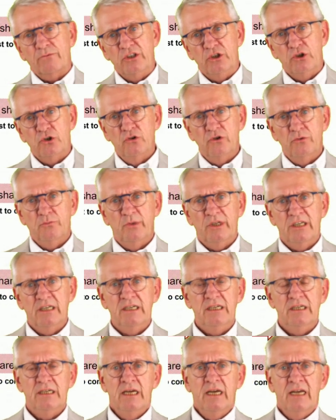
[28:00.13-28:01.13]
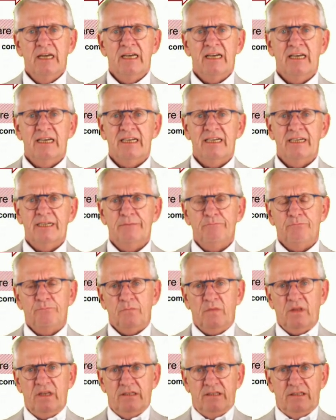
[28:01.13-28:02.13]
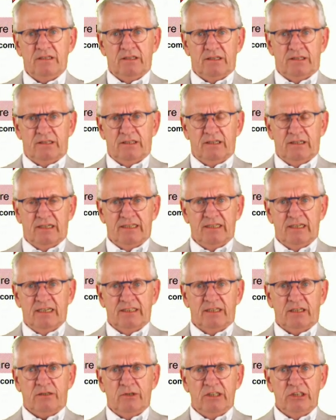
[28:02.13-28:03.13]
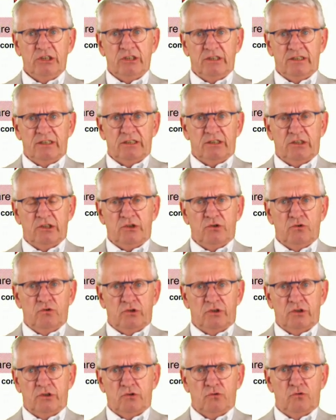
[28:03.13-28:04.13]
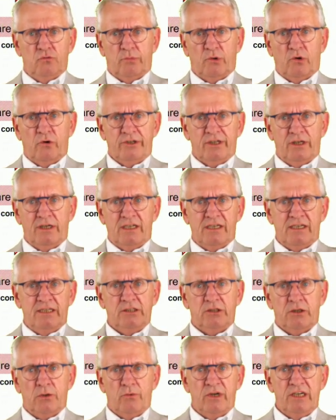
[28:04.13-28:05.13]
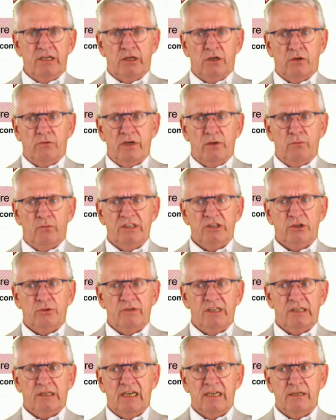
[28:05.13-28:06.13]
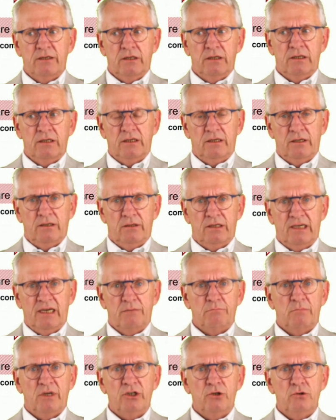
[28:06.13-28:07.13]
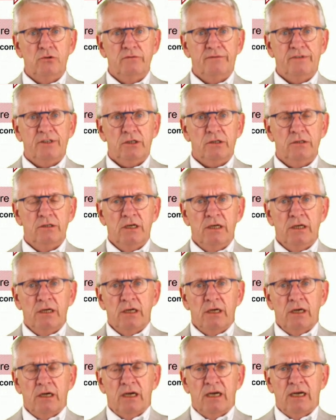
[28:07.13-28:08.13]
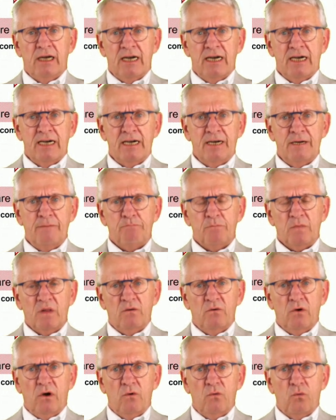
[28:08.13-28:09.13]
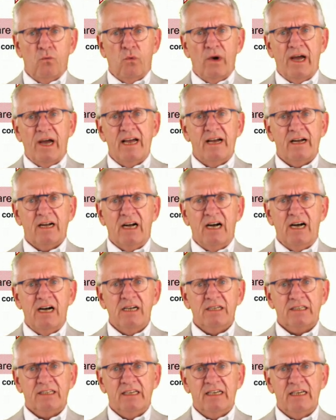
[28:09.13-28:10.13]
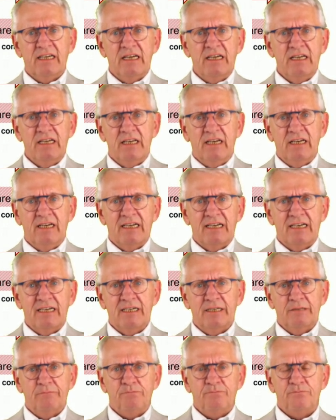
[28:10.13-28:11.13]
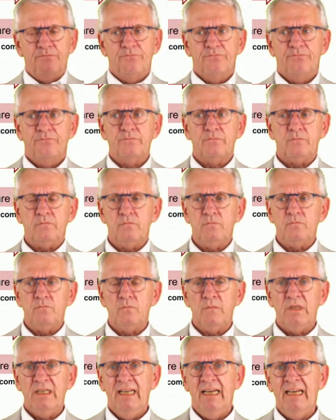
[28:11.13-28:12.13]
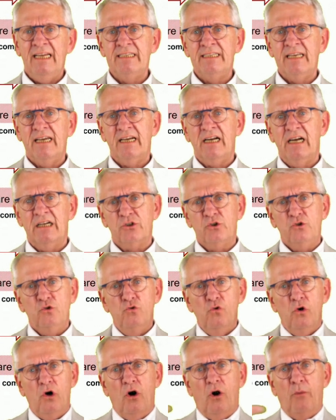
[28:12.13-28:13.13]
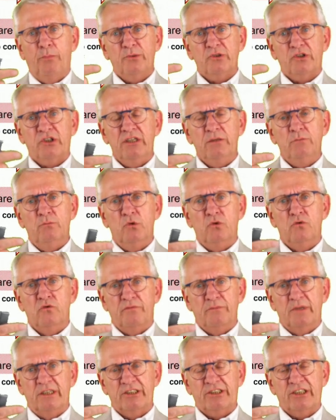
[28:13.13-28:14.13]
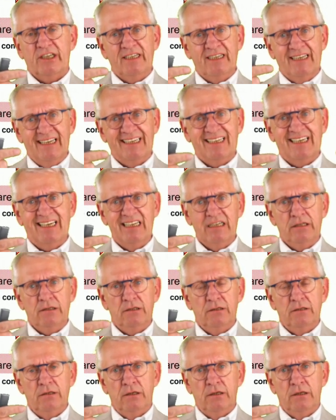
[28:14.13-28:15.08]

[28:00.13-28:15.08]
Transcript: we should be. And the question is the two borderlines, the window in which we can maneuver. Where are they? And there are two opposite movements again.